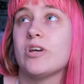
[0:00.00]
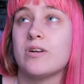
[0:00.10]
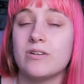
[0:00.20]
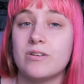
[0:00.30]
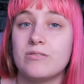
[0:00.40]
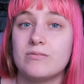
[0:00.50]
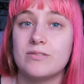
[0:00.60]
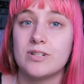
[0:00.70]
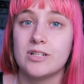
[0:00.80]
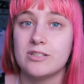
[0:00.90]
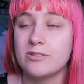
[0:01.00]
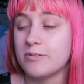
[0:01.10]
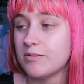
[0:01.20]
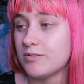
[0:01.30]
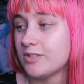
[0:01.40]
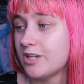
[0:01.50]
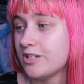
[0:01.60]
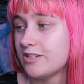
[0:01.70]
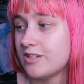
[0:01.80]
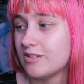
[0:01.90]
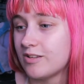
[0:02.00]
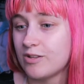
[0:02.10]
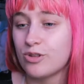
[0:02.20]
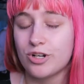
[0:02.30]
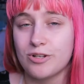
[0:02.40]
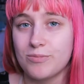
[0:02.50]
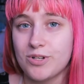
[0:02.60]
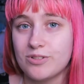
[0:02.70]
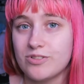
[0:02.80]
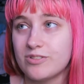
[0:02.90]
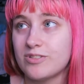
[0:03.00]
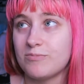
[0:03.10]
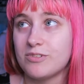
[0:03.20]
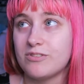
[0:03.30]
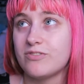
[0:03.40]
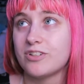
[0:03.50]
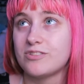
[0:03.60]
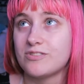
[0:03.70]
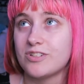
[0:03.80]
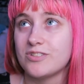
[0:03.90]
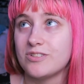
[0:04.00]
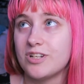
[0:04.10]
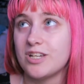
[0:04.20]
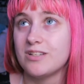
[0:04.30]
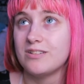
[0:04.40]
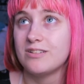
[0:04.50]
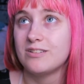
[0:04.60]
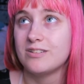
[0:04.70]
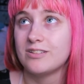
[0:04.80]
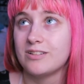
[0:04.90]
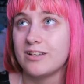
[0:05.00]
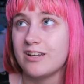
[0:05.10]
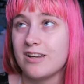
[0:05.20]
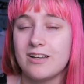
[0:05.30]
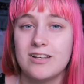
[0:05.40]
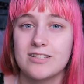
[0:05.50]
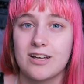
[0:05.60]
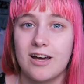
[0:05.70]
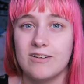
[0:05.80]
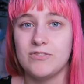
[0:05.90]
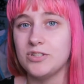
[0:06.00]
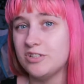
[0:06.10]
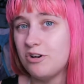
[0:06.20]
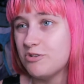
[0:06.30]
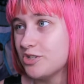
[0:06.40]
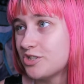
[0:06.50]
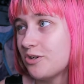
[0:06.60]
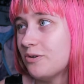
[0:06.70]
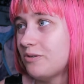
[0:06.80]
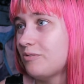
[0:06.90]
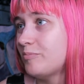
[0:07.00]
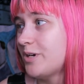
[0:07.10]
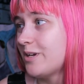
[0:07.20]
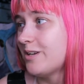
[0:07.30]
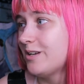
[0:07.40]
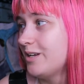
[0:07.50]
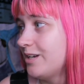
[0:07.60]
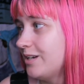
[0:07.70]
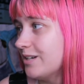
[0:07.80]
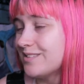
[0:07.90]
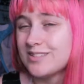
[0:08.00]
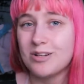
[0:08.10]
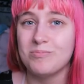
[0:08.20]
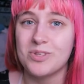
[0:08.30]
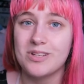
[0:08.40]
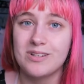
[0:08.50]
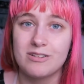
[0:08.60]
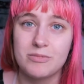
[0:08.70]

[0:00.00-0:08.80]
I don't know, at least be able to like get like 30 minutes or something of exercise a day. Like, that's a kind of a lowish goal, but it's something.